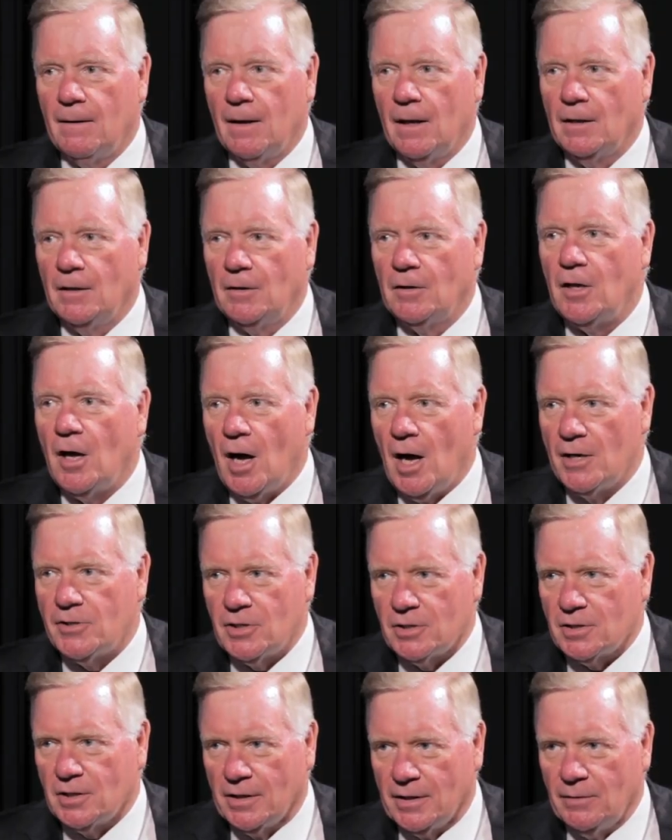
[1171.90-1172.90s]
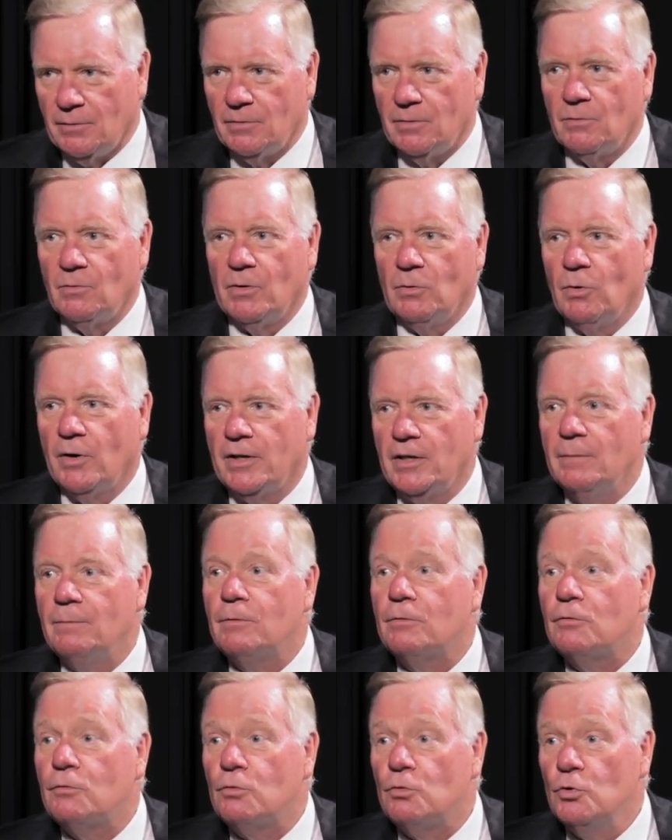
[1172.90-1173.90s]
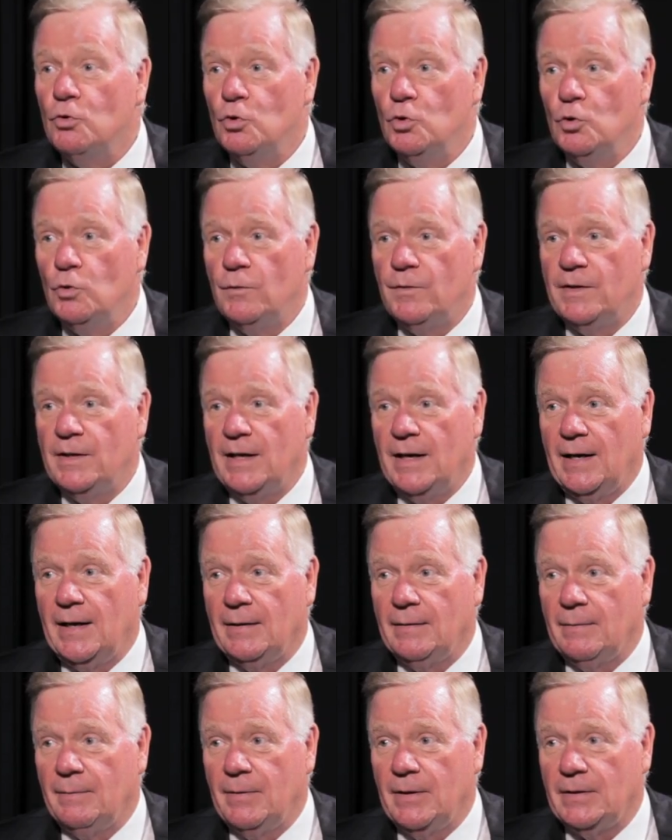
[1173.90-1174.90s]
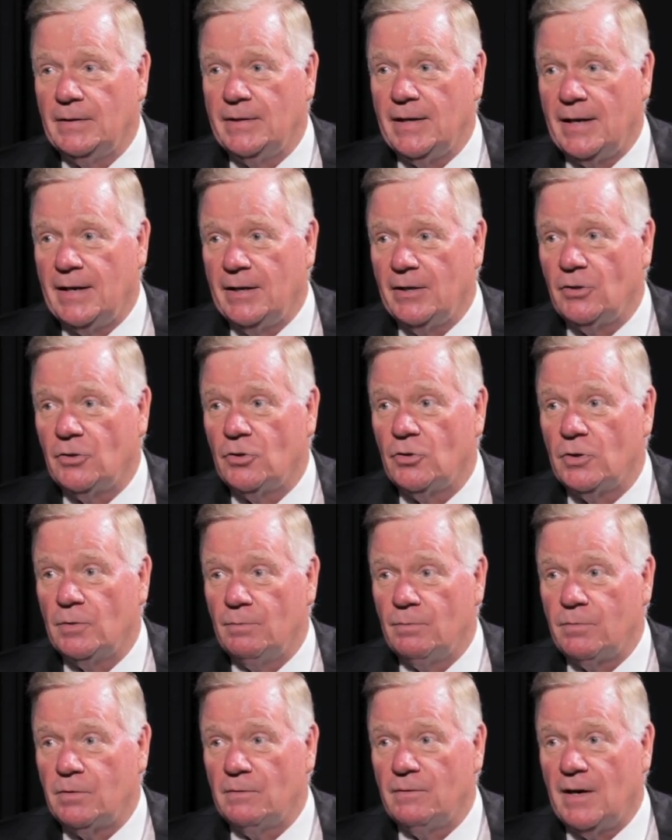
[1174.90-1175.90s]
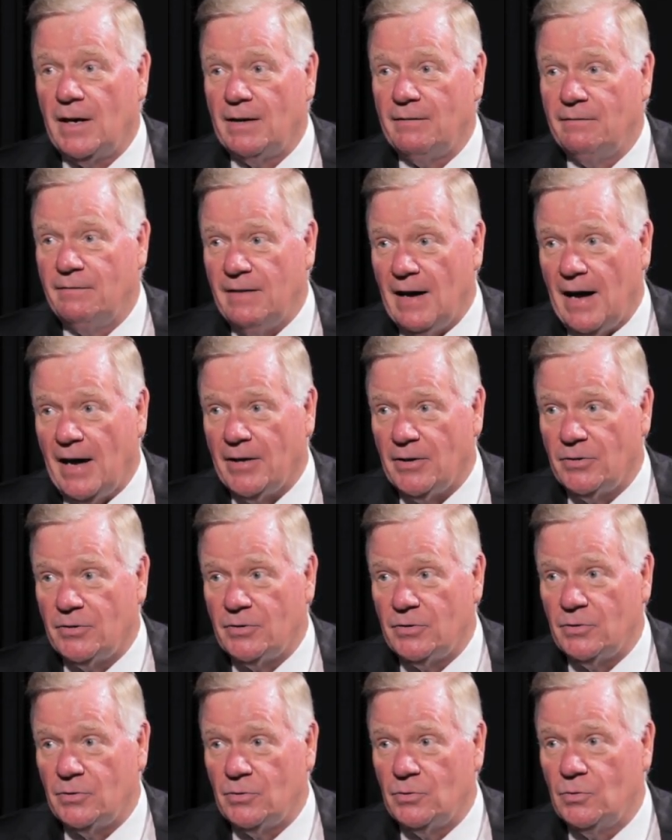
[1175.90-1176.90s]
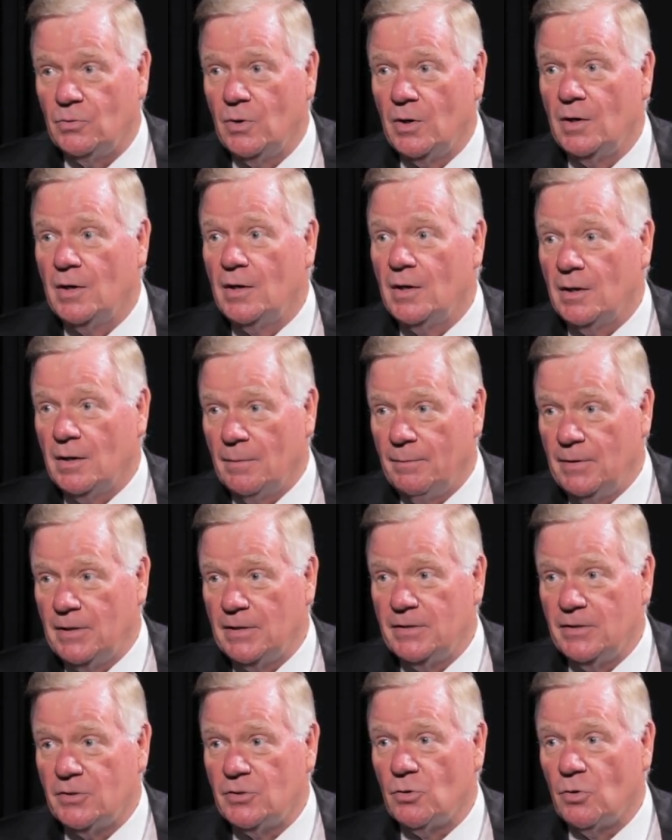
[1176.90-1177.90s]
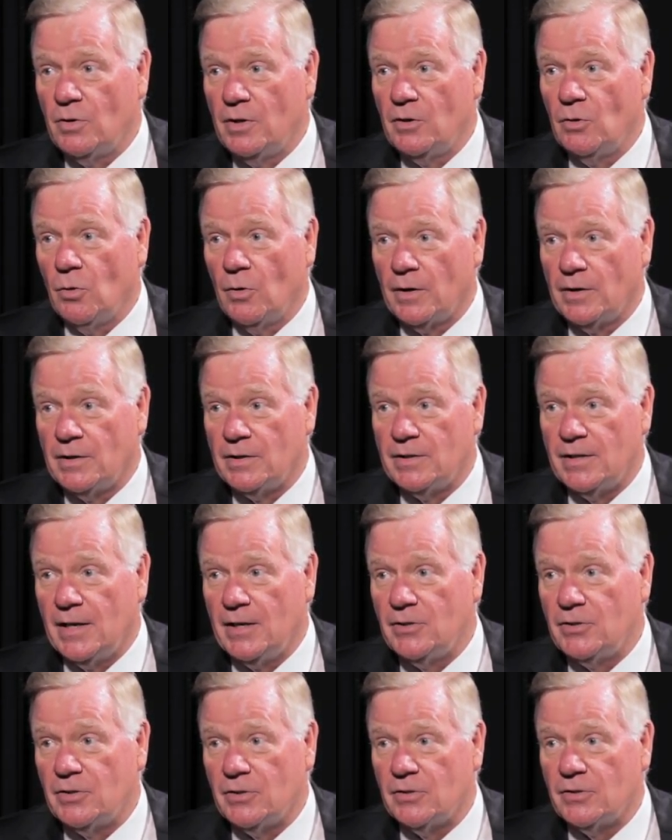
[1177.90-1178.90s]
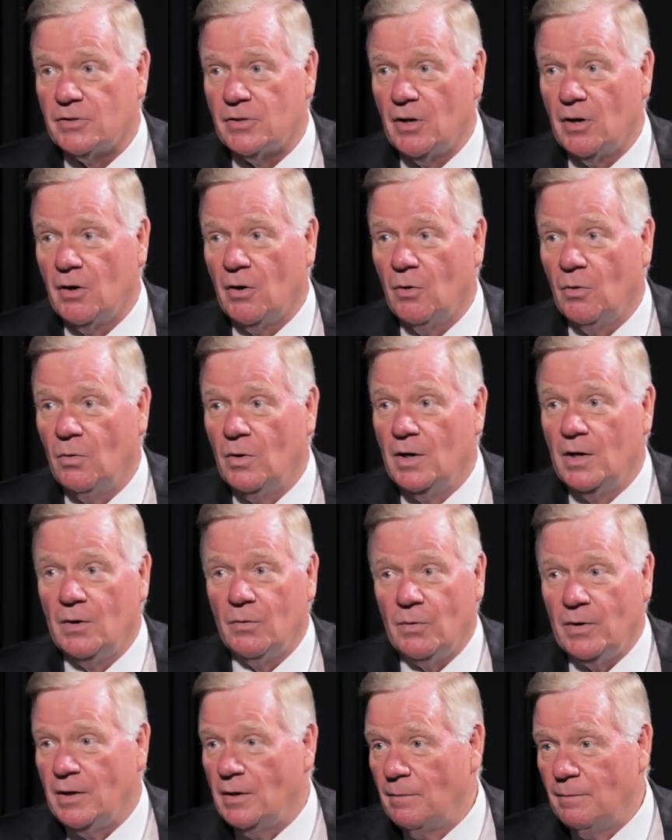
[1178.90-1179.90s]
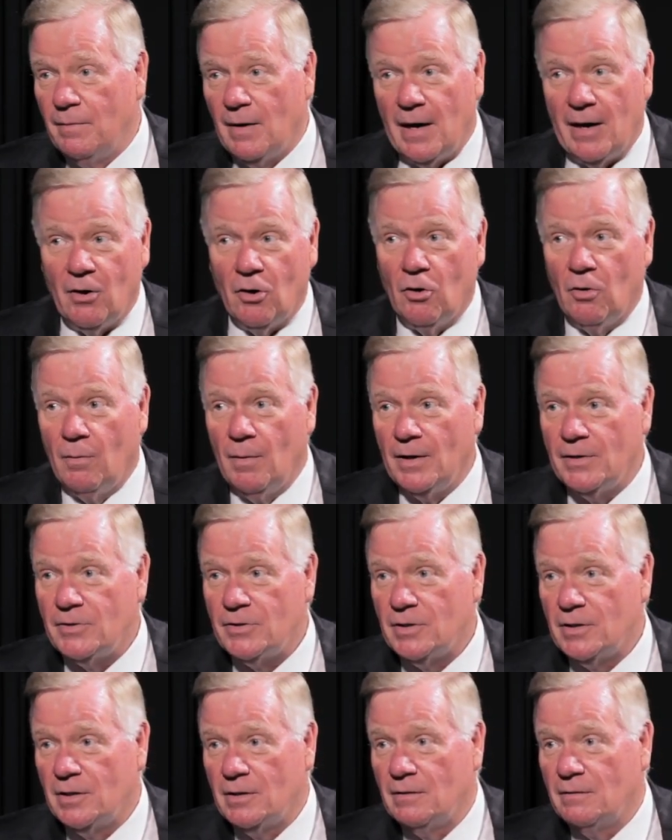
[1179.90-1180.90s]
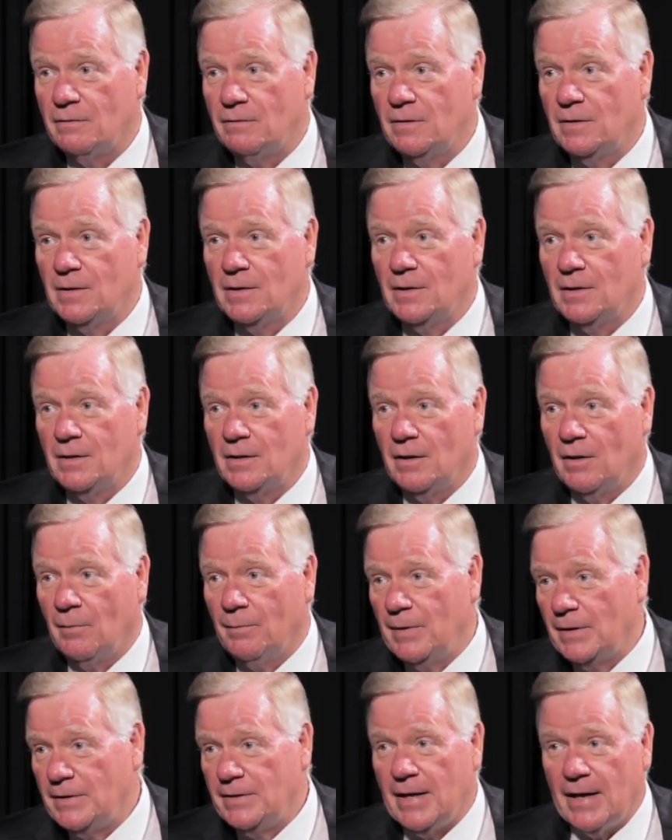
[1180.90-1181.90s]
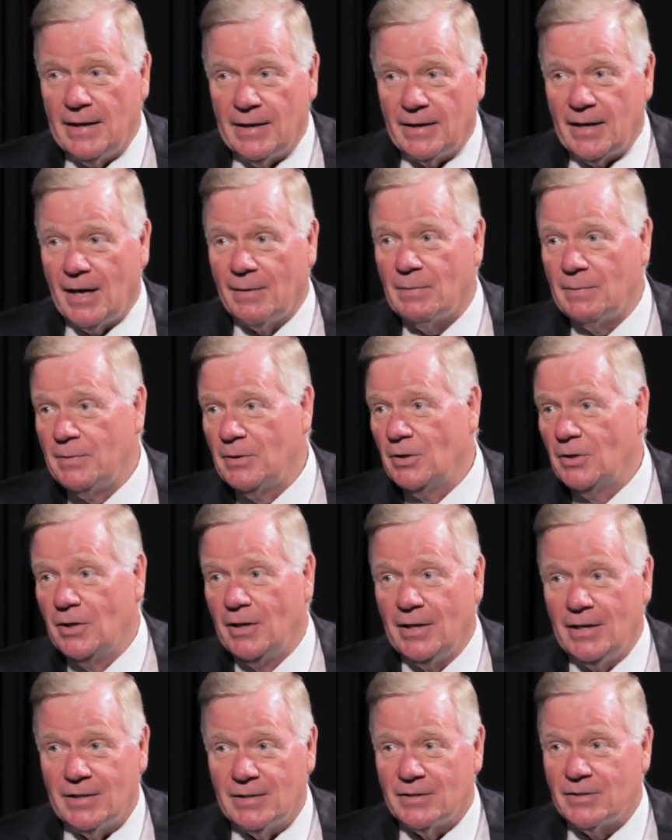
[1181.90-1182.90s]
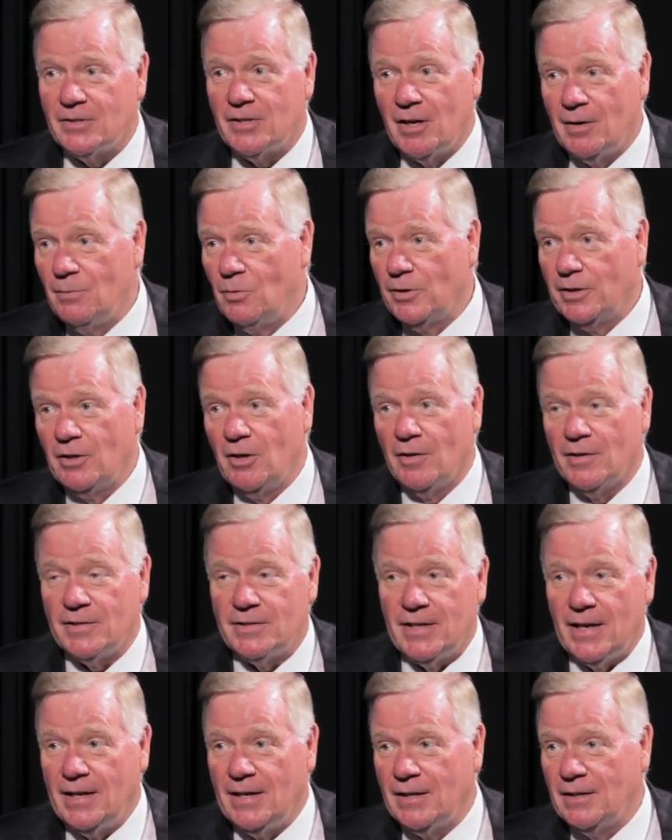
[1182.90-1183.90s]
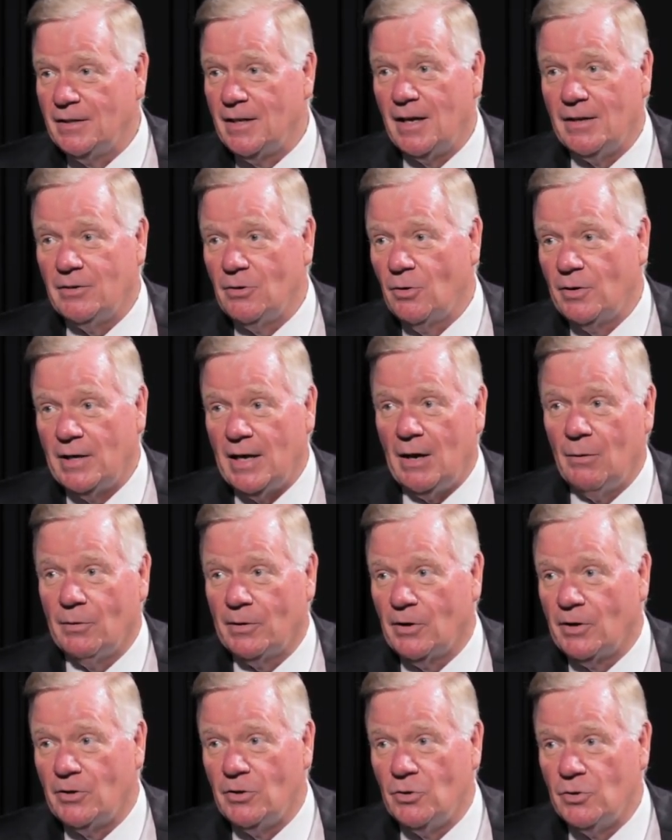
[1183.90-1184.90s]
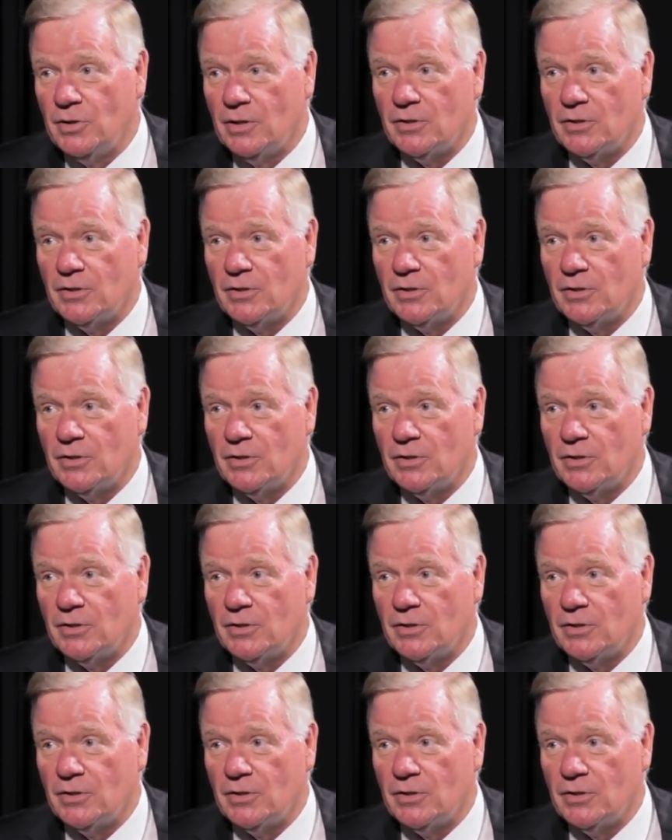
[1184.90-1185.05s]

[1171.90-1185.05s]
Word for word: a little cautiously. We wanted mm. to prove that big data could provide value to the business or the organization. So we didn't buy a whole bunch of you know, big data capabilities and start bringing all this data and not knowing how we're going to use